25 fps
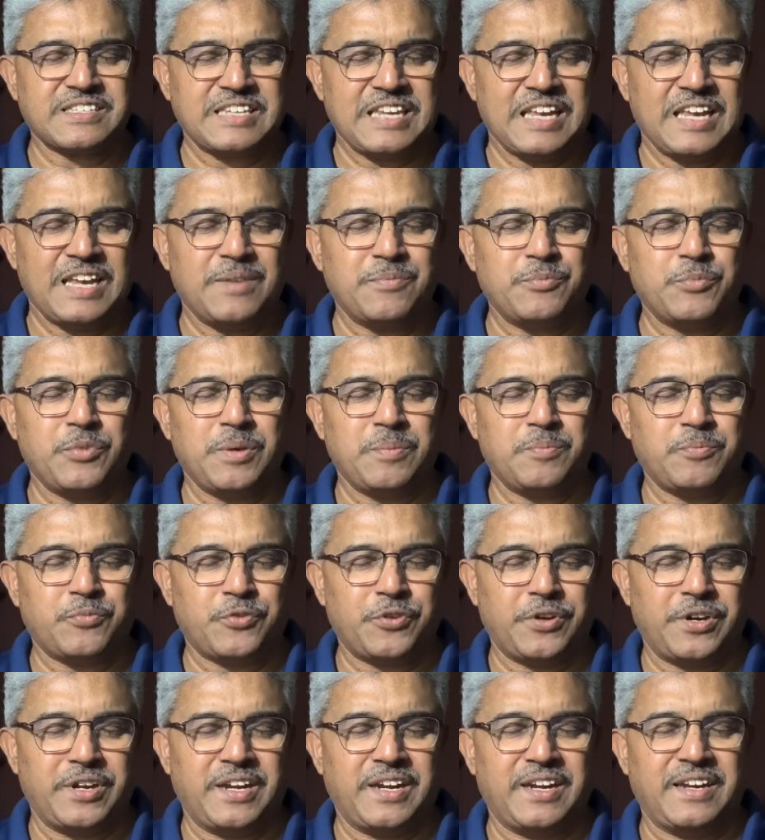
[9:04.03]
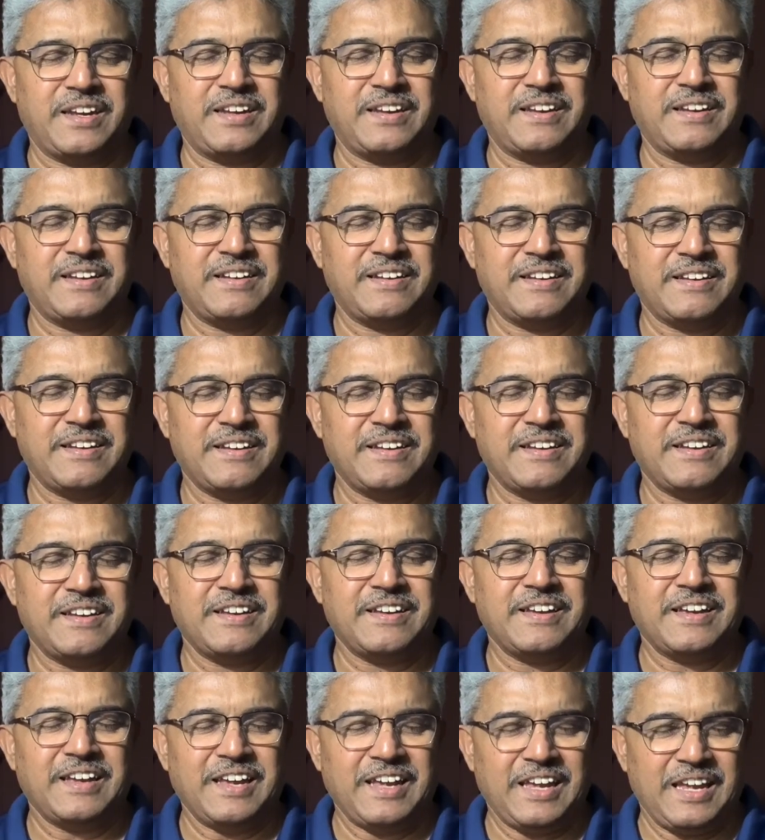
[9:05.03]
name we pray.
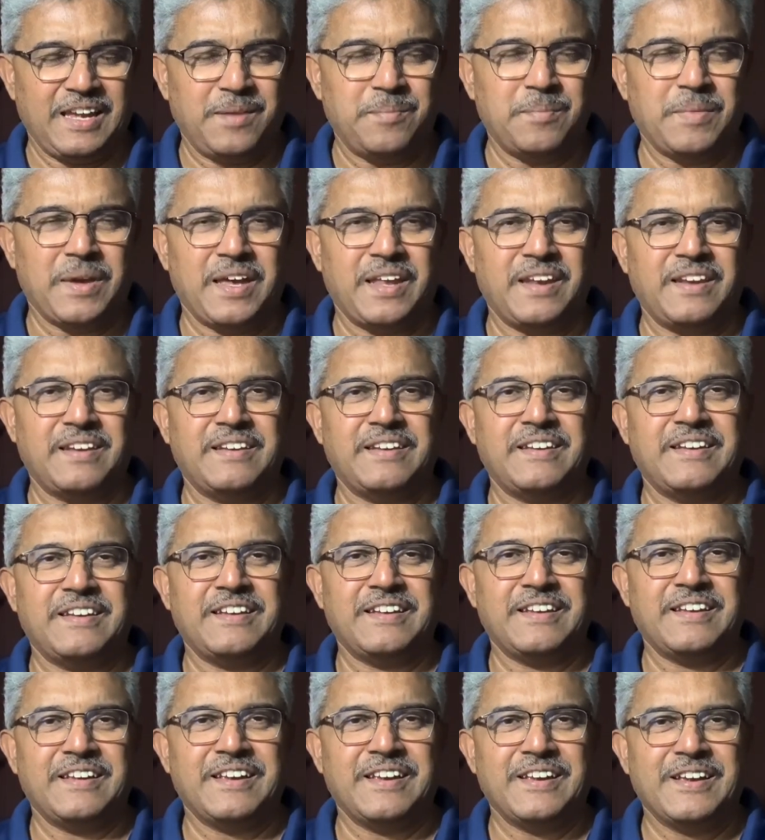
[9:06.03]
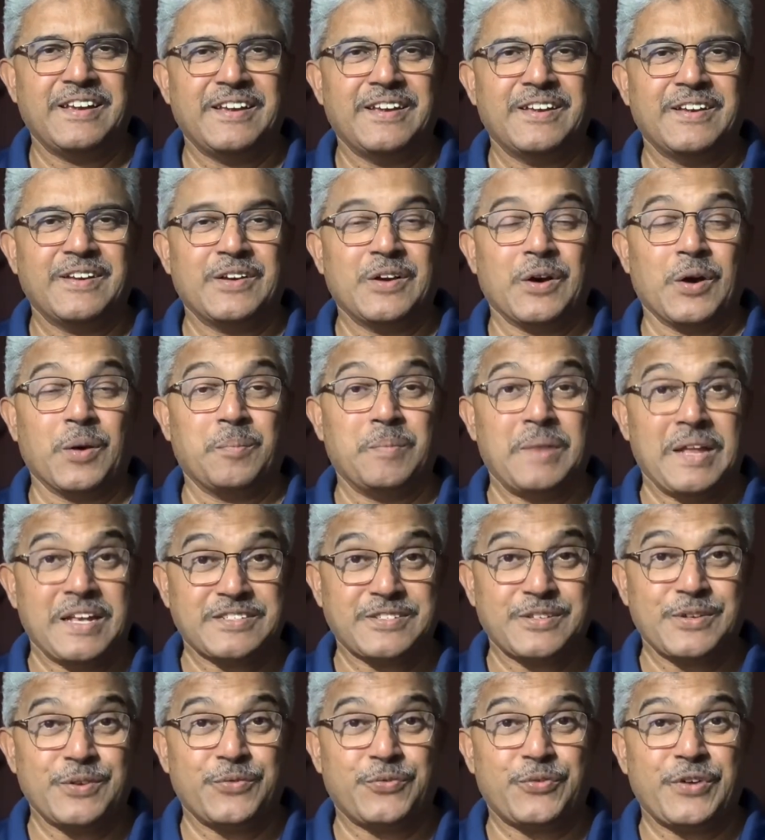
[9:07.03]
Amen. God
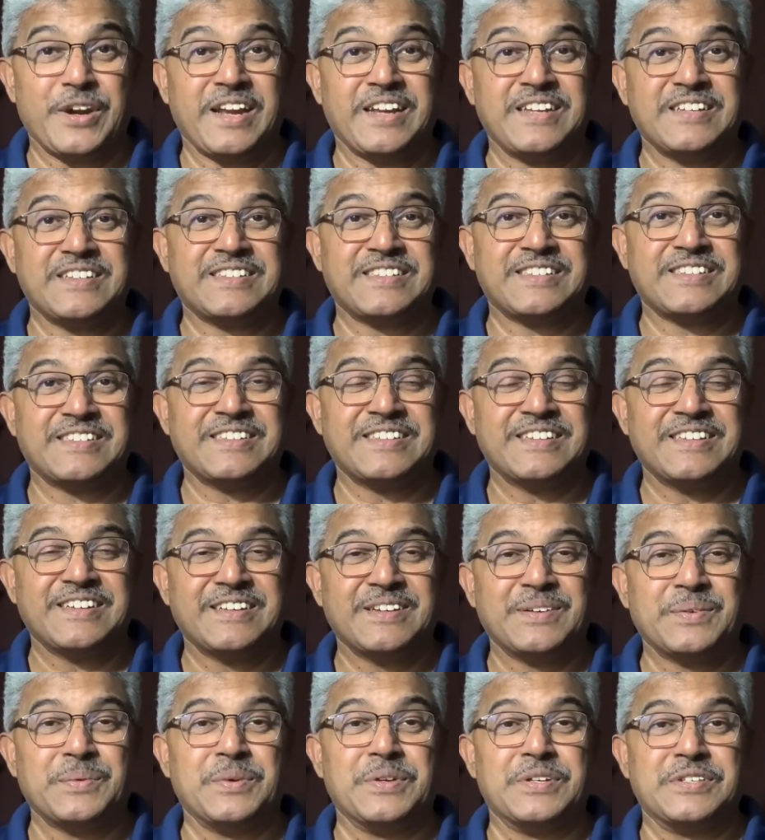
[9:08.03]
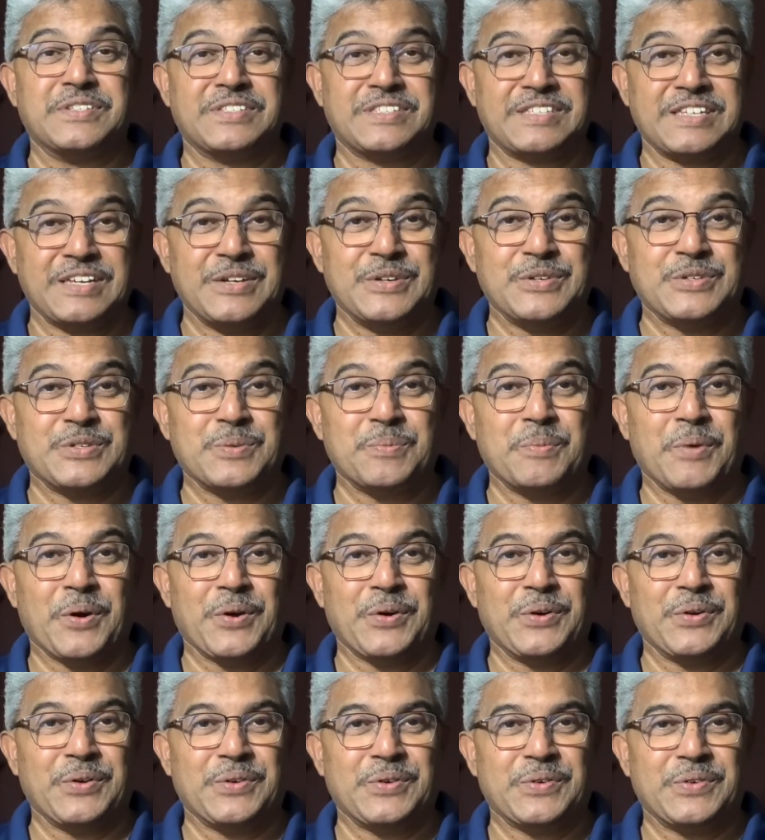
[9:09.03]
bless you, friends. We'll see you
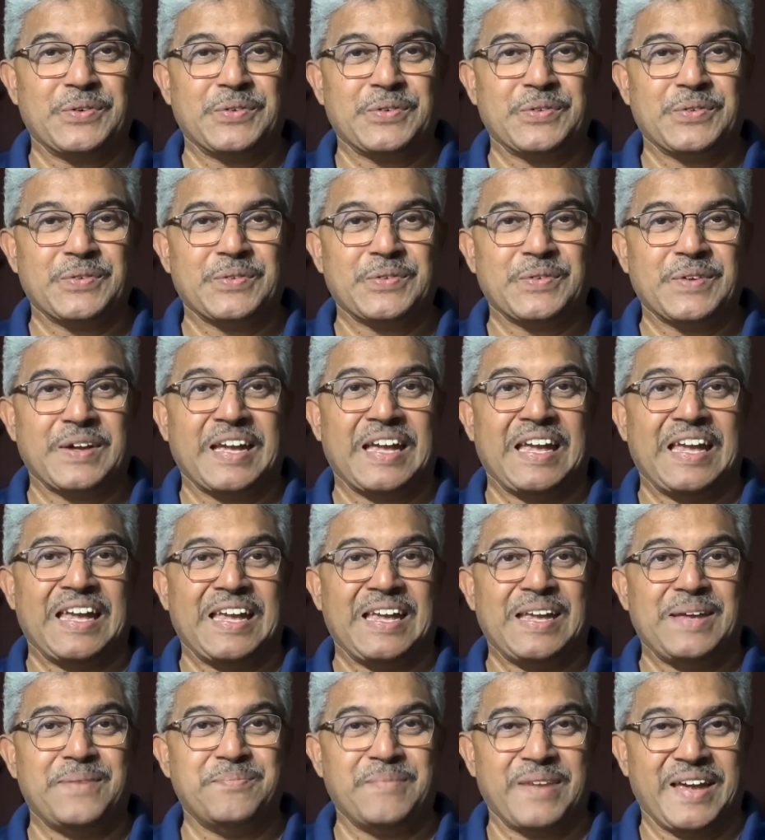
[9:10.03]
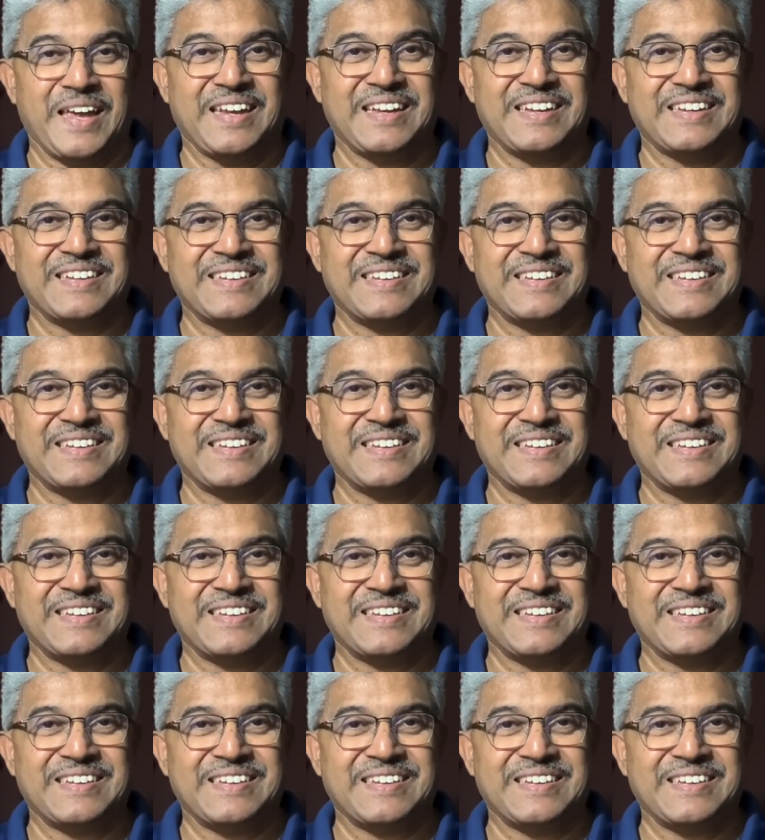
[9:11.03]
tomorrow. Amen.